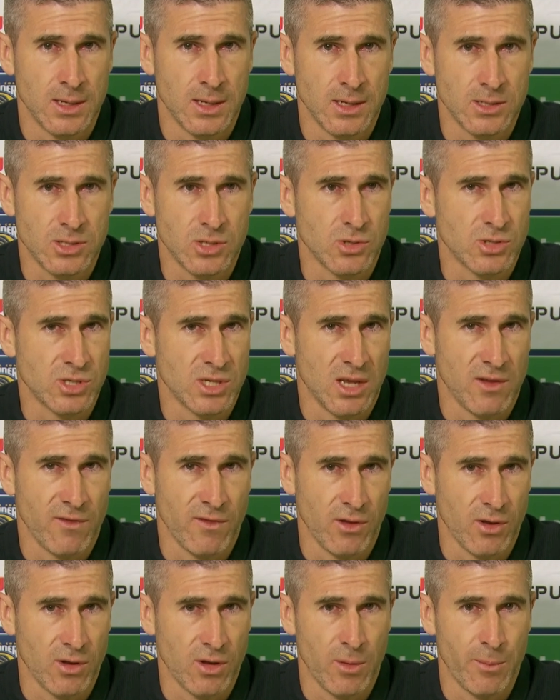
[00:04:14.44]

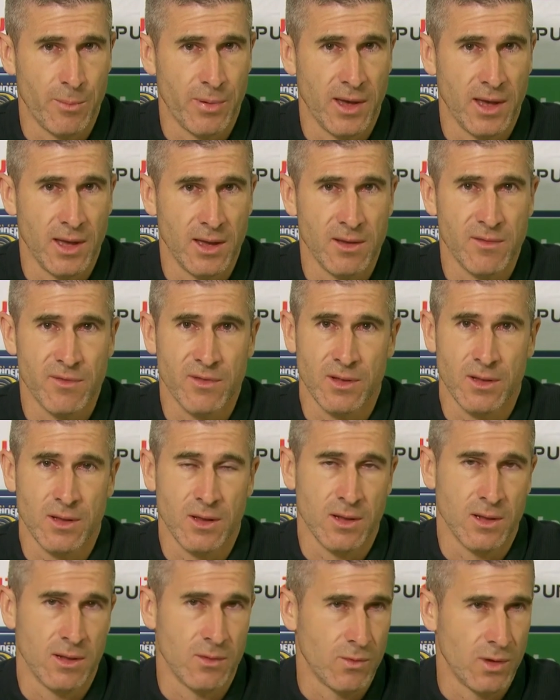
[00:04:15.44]
successful and competitive.
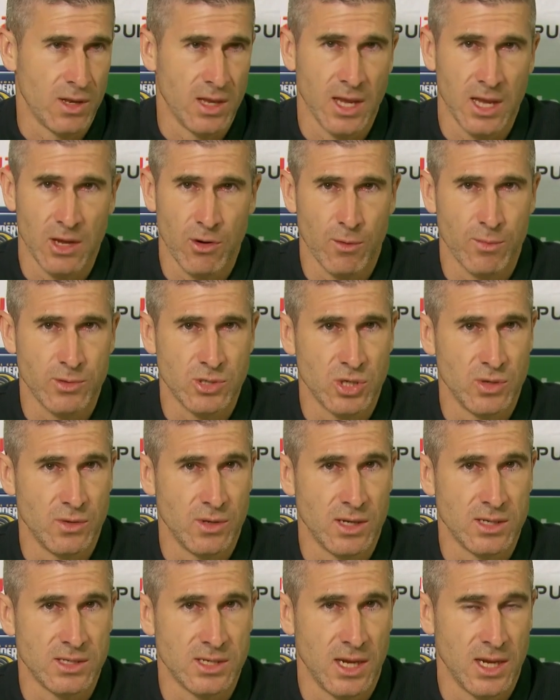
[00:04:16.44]
And when you get your
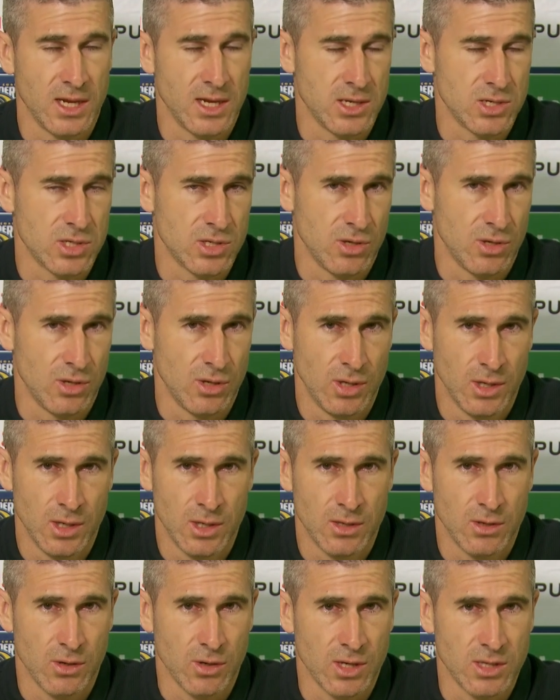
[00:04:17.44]
opportunity, take it. So
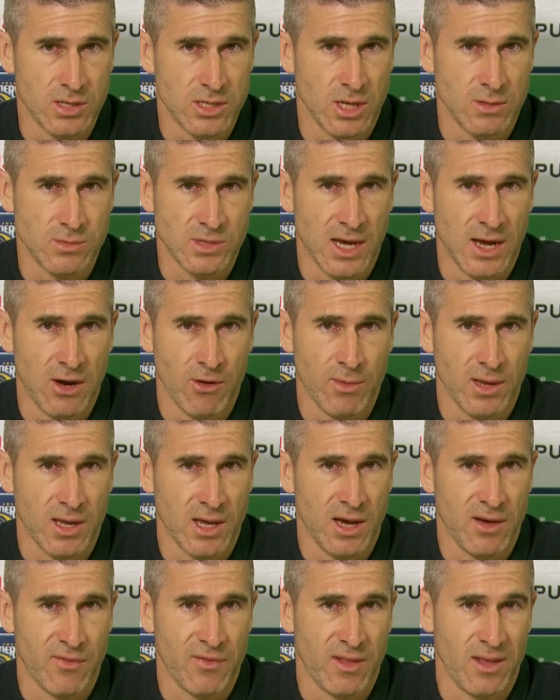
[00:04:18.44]
look, in terms of Harry
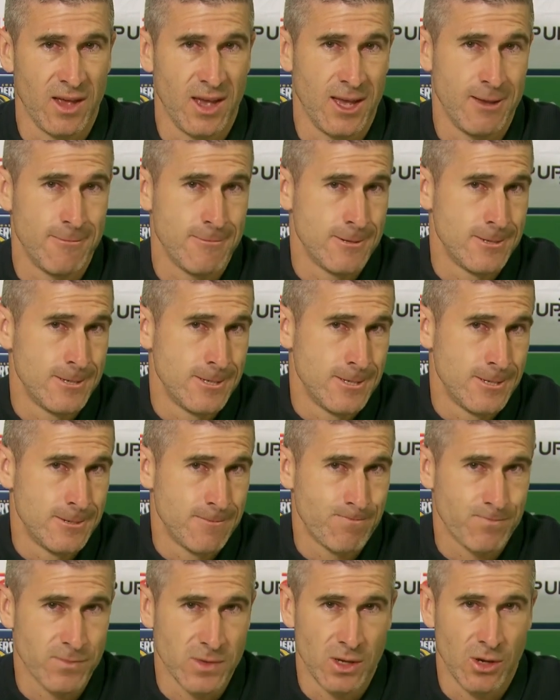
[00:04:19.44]
McCarthy there,
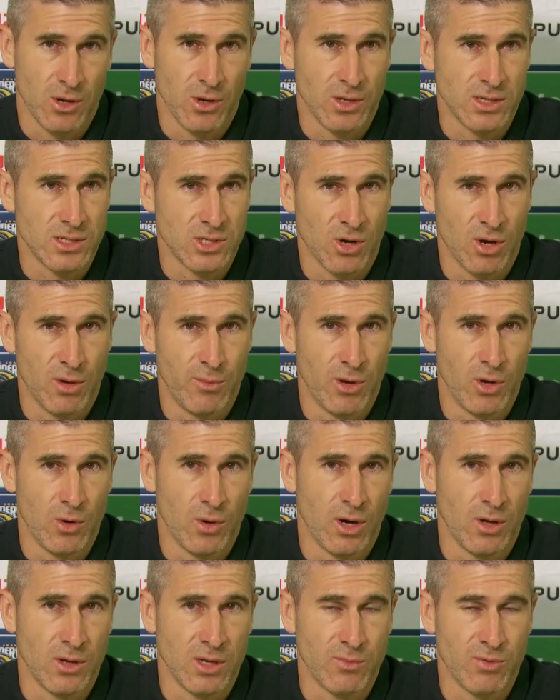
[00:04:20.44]
you know, he's got a
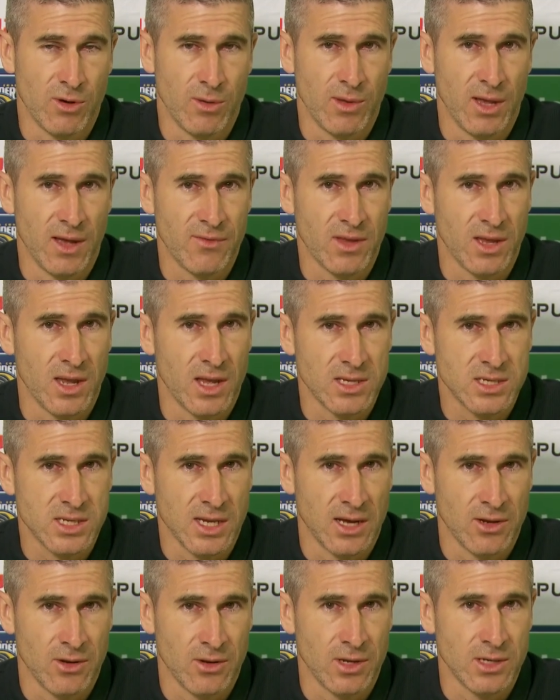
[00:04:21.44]
boot on. He'd probably have to get a
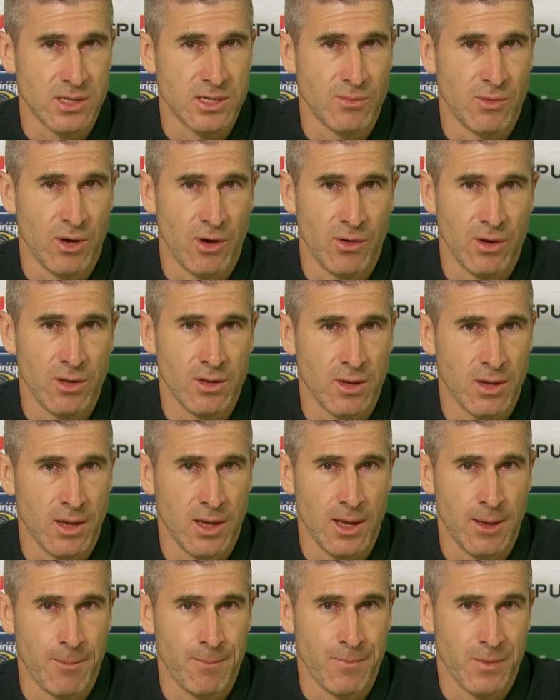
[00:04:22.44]
scan on it tomorrow.
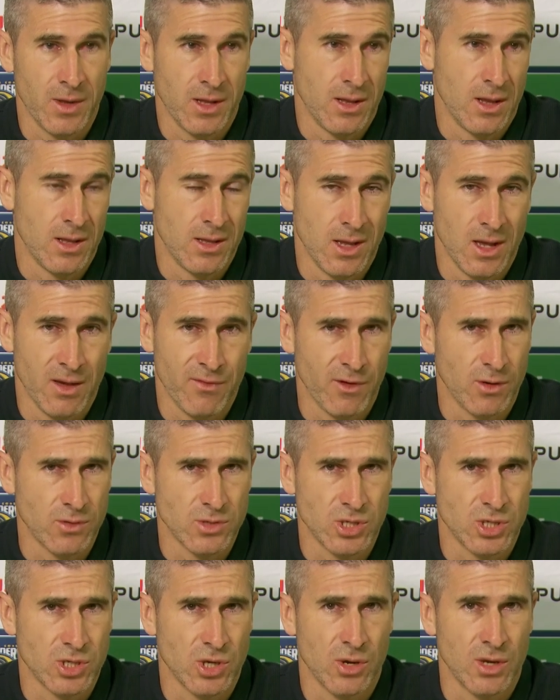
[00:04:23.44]
And yeah, I thought it
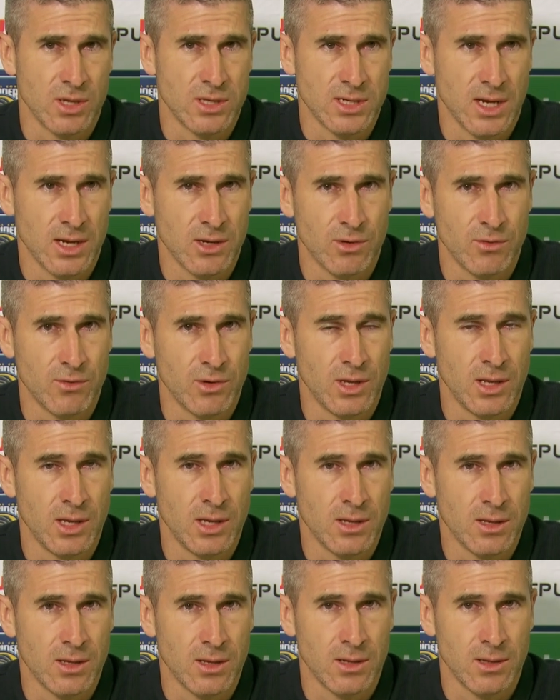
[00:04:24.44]
was a shocking tackle,
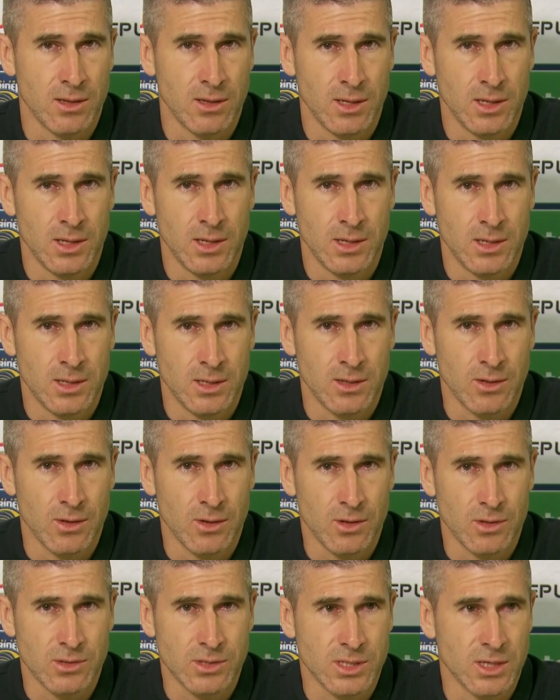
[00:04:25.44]
really. And, you
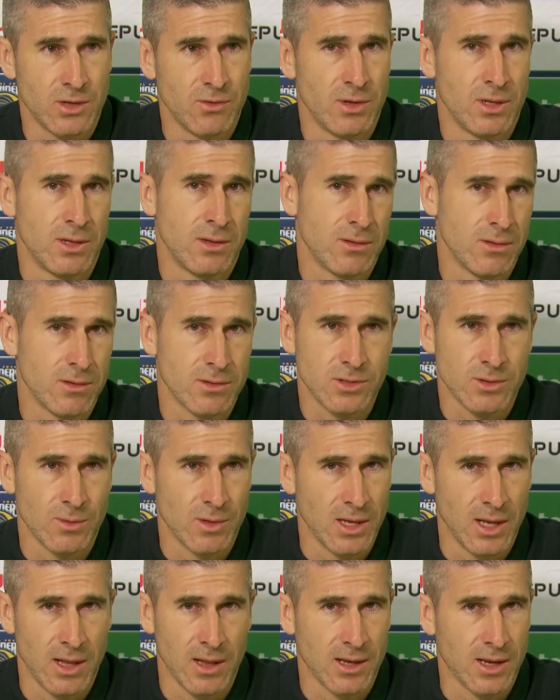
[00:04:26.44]
know, considering some
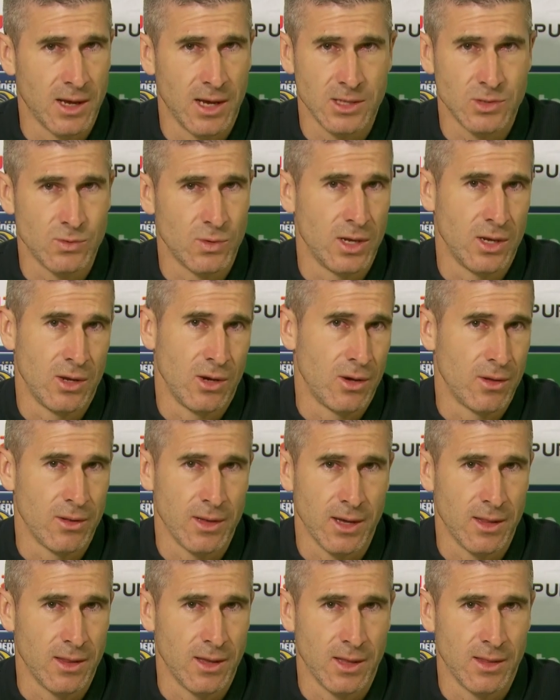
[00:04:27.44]
of the yellow cards we got,
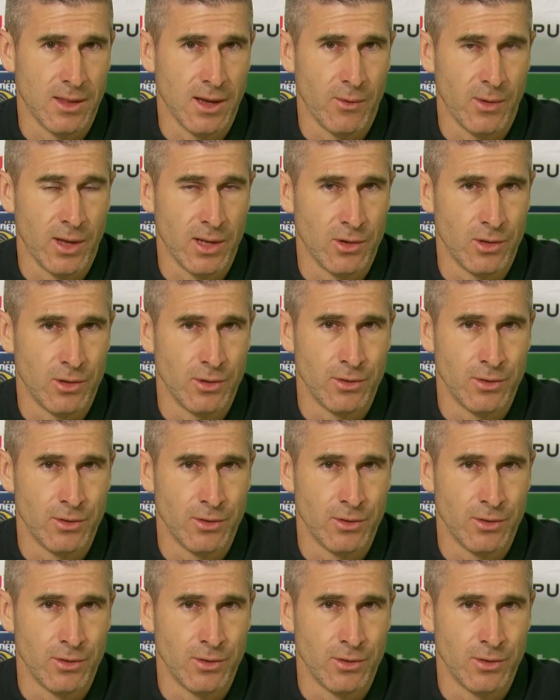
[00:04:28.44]
that went